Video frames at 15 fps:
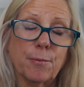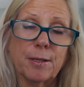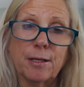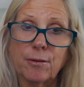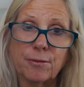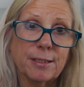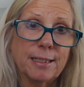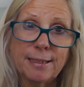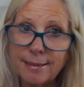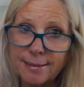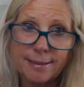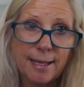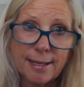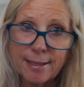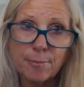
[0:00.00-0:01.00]
We don't need to
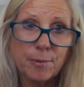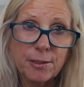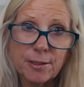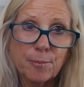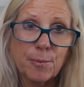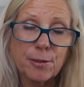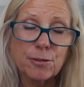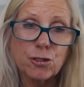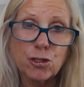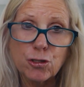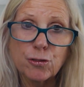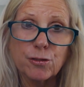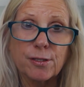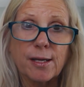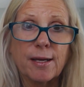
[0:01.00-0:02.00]
take a million pairs of
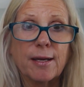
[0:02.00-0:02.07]
shoes.